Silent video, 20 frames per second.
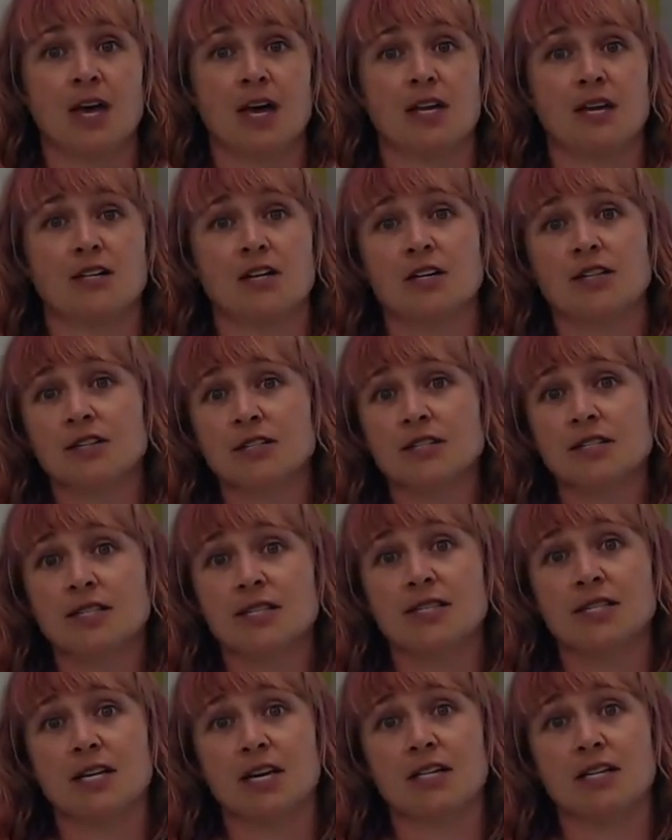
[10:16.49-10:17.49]
And doctors
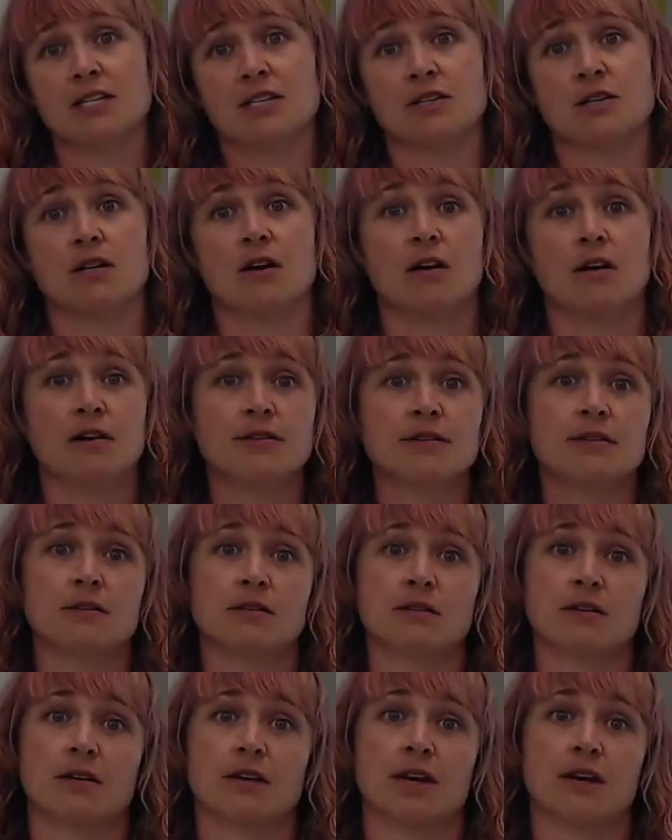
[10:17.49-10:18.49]
and scientists are also
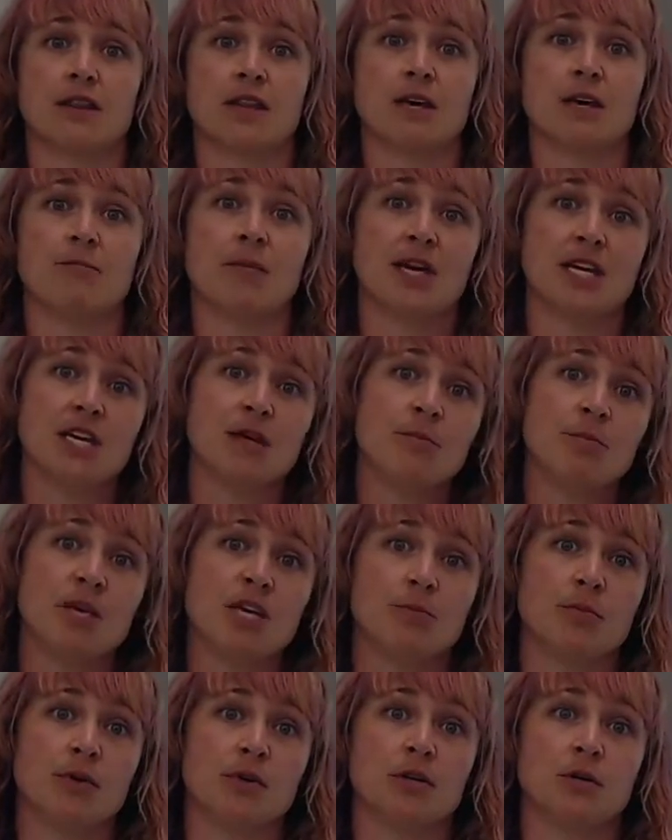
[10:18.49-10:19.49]
learning that many
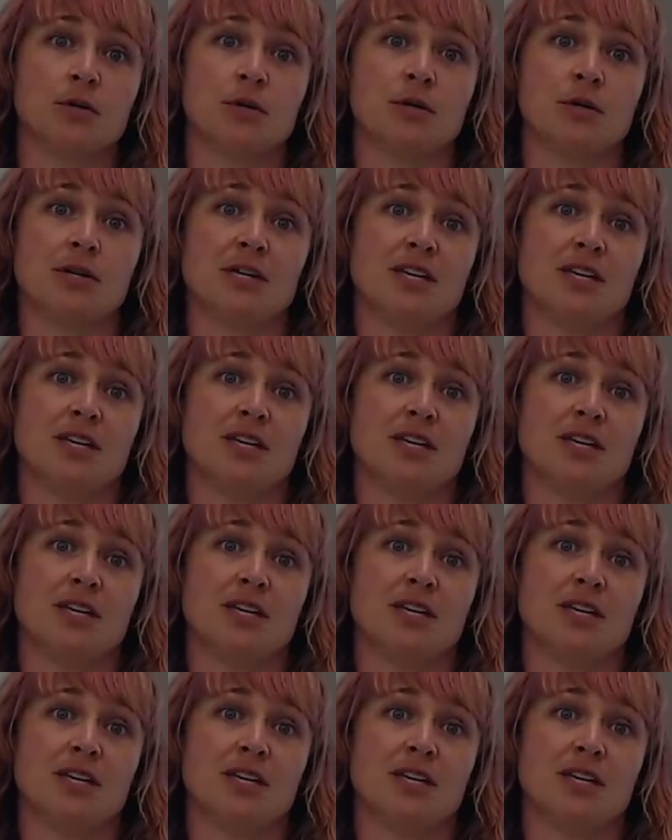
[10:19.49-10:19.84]
people who